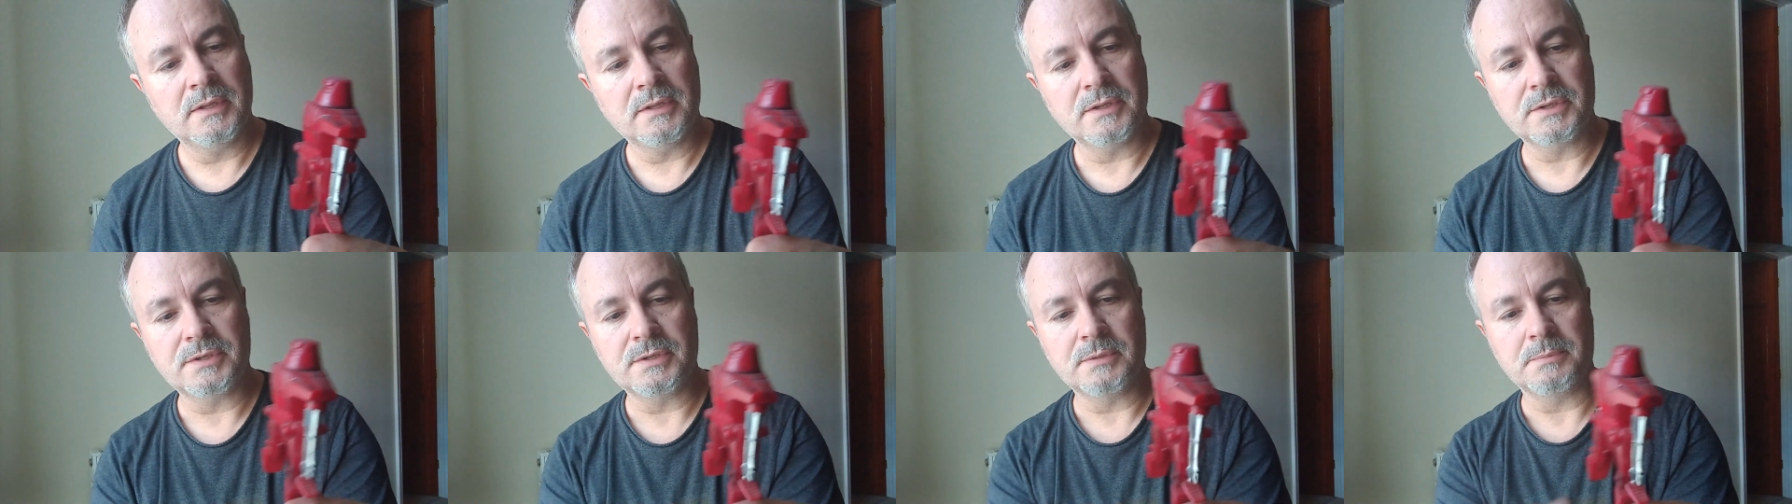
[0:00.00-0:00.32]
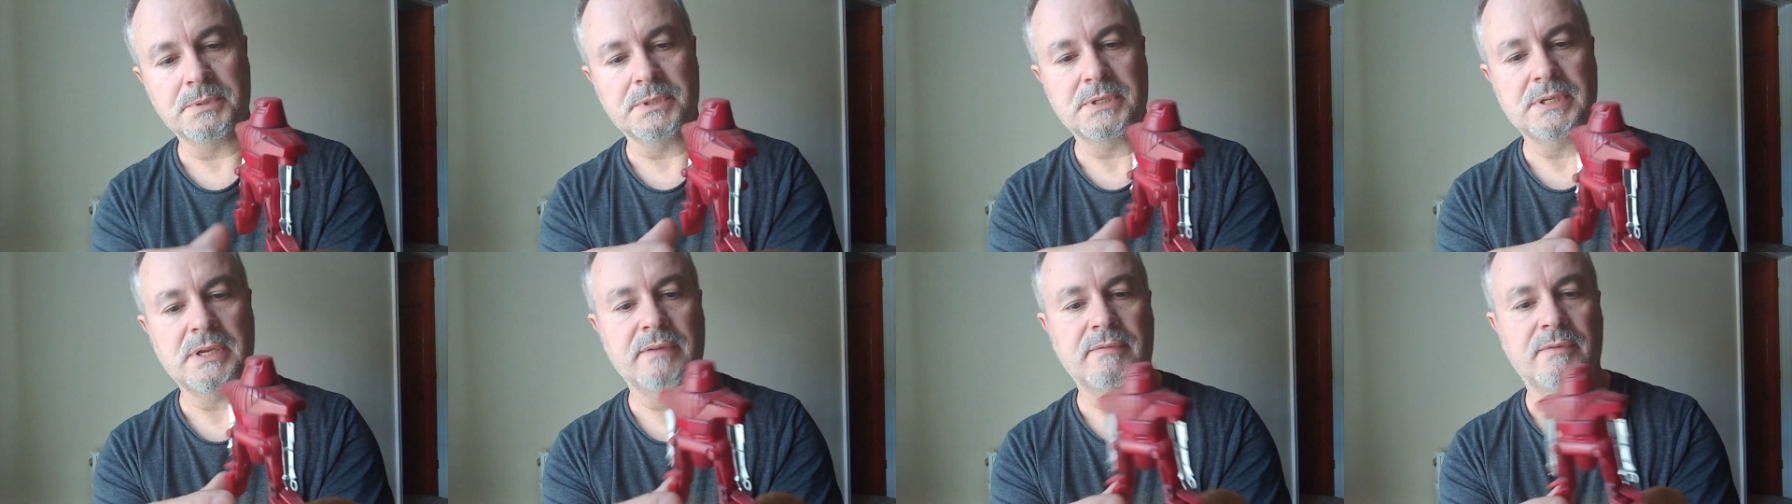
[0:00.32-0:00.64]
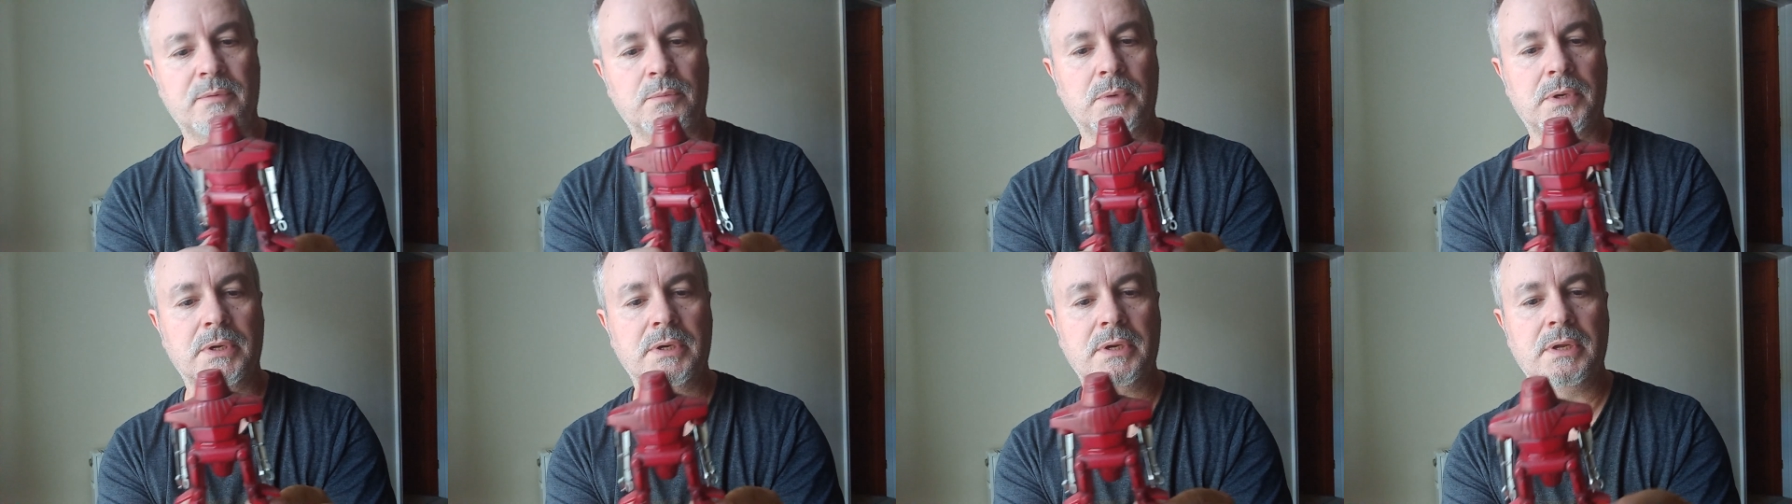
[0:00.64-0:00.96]
Super
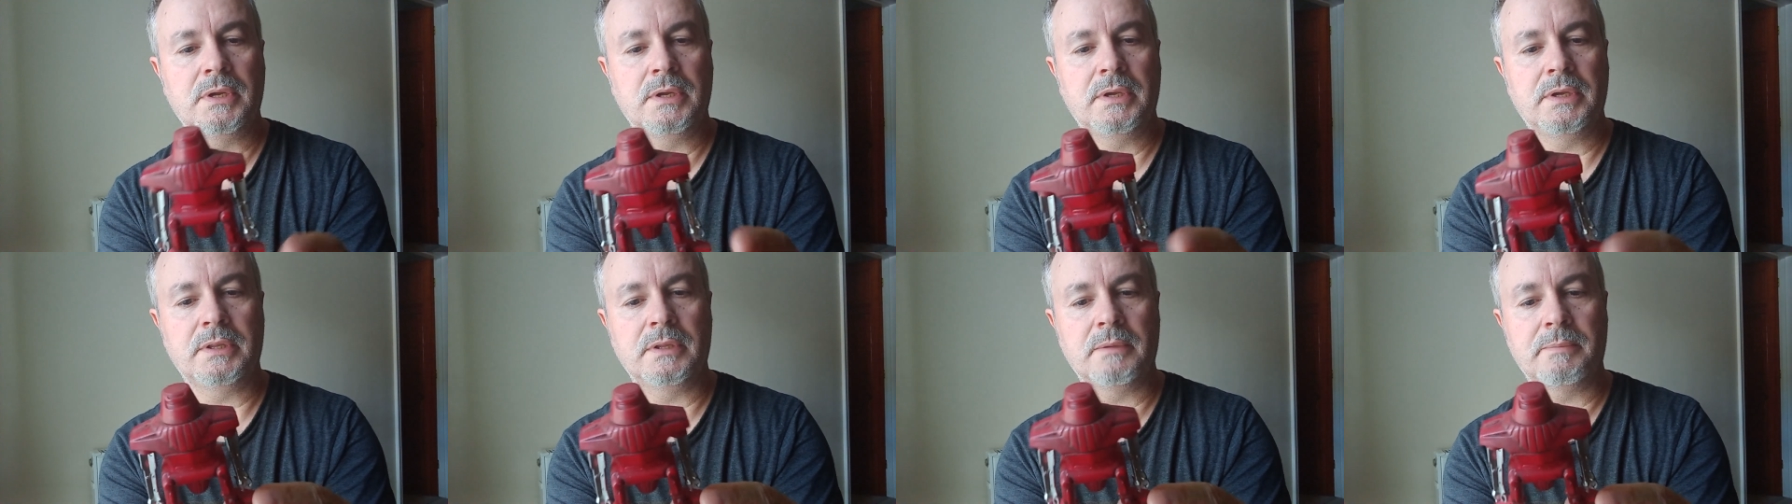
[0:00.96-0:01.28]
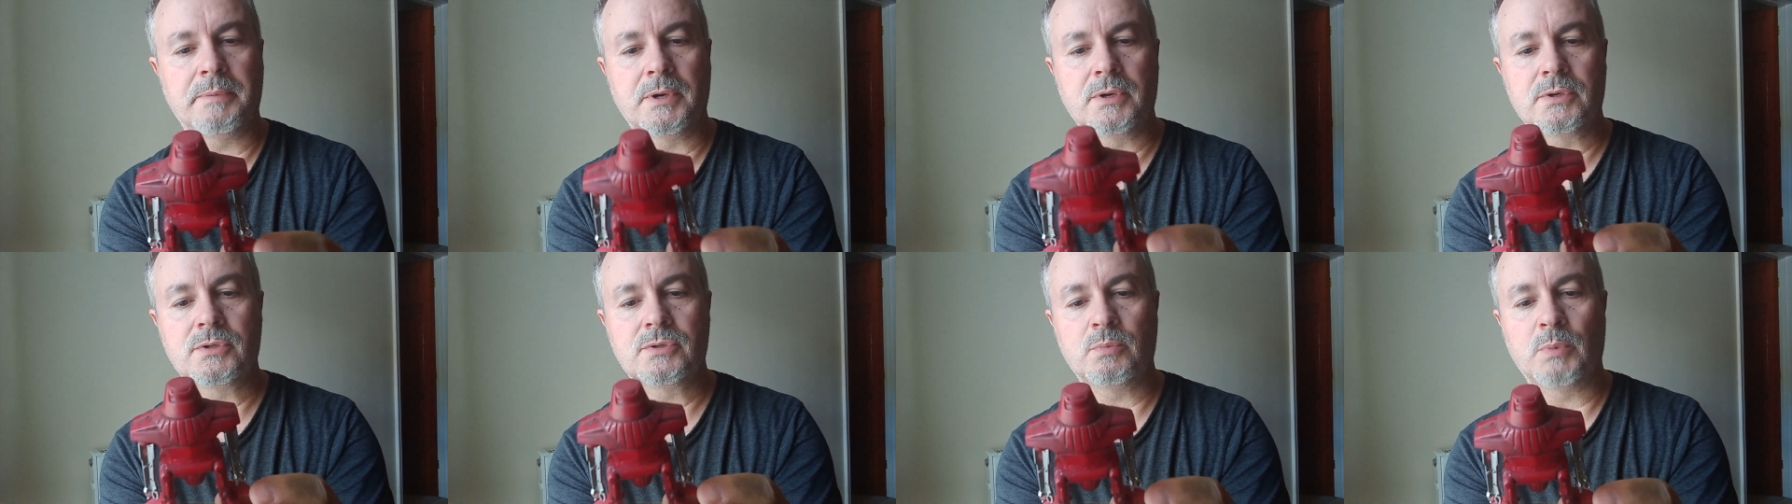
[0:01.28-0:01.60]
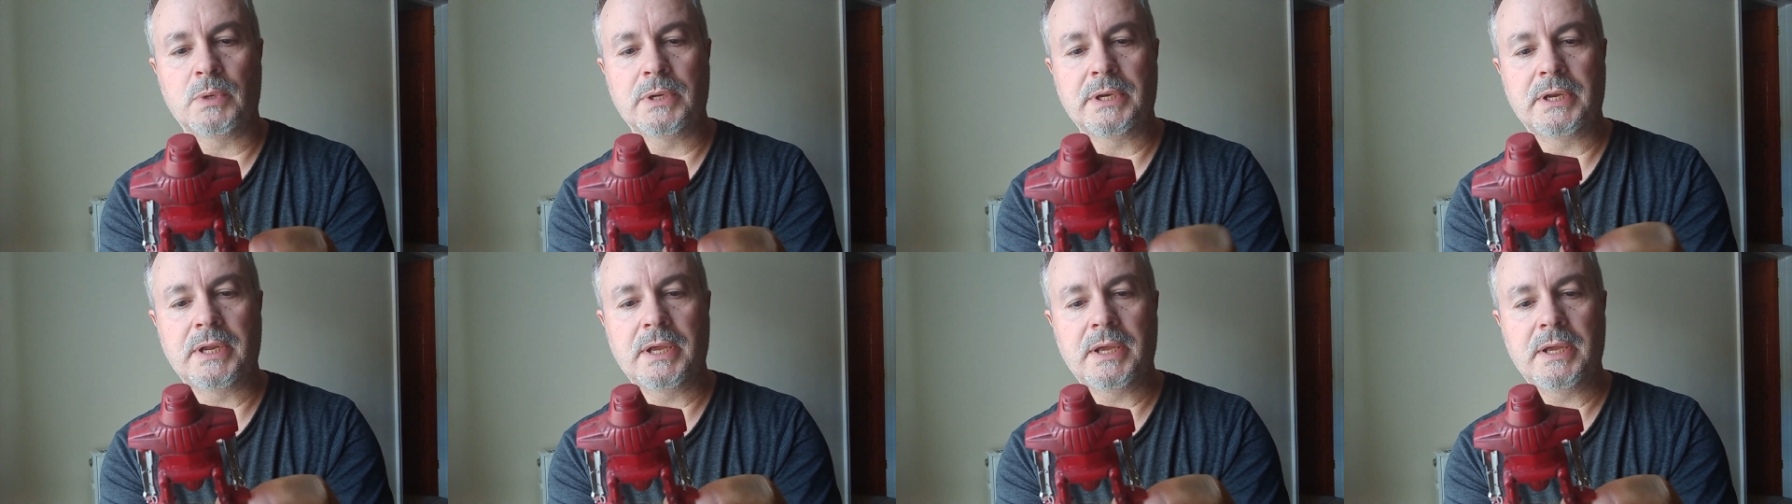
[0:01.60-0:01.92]
7 one in the post
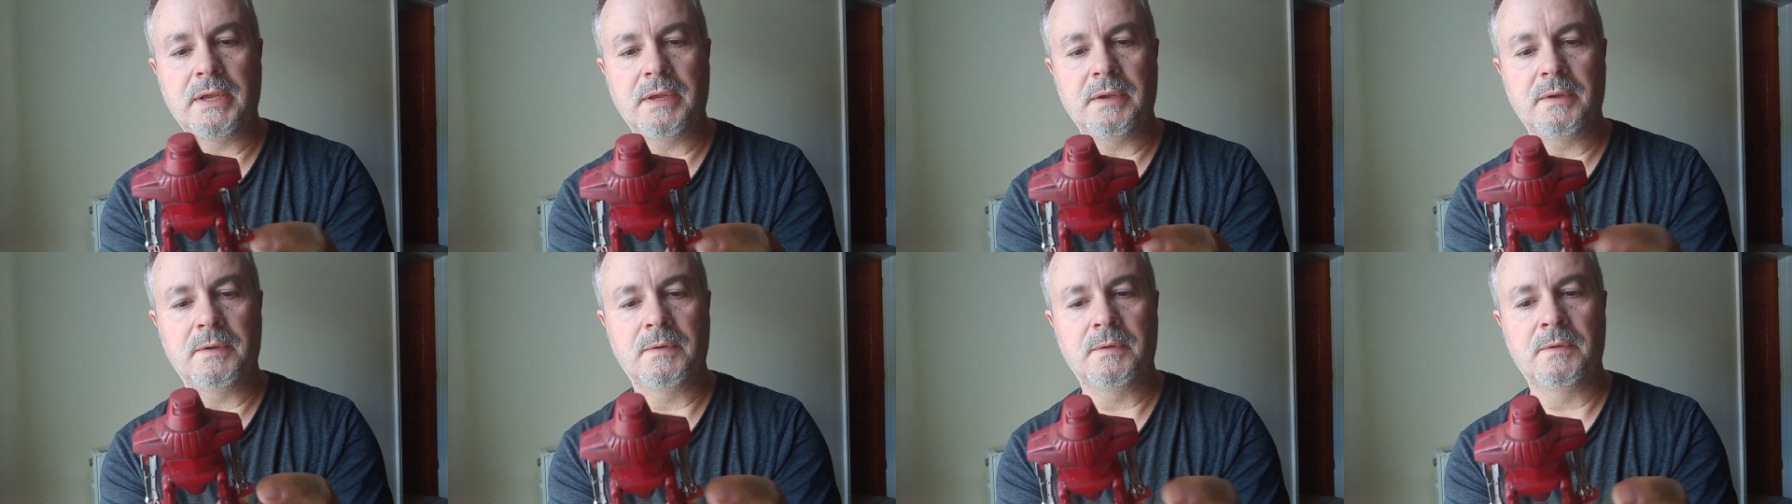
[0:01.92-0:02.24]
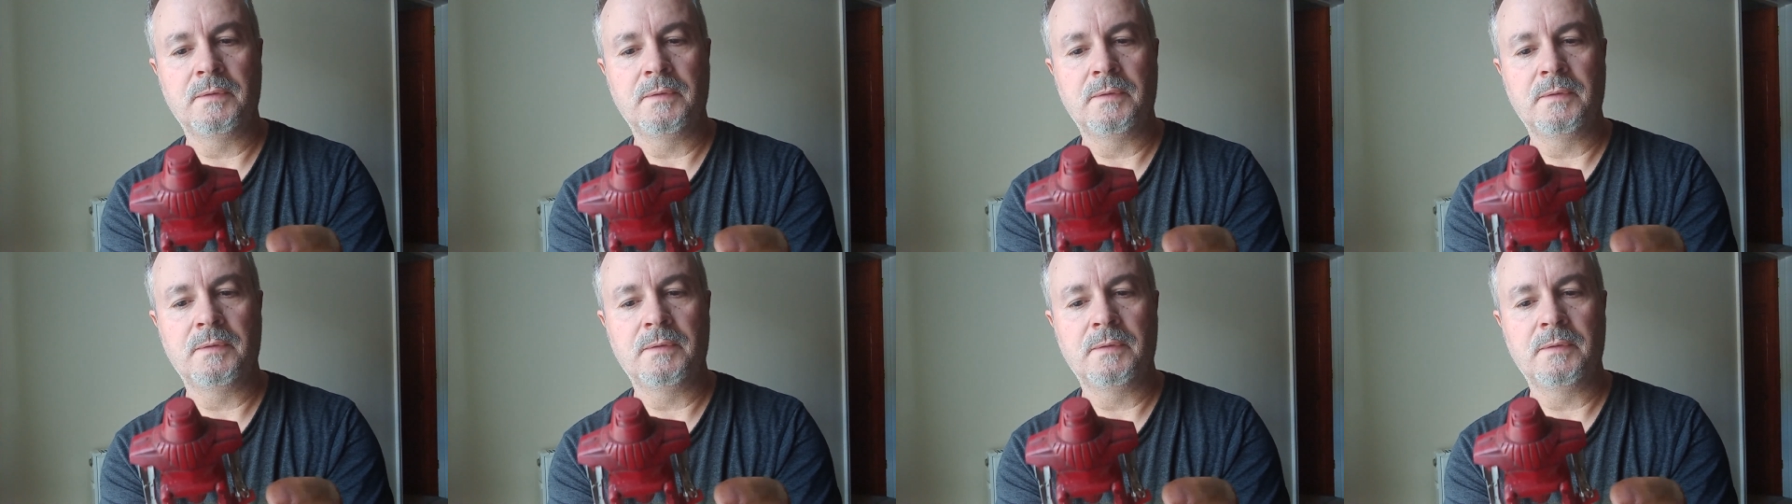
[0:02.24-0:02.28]
one day.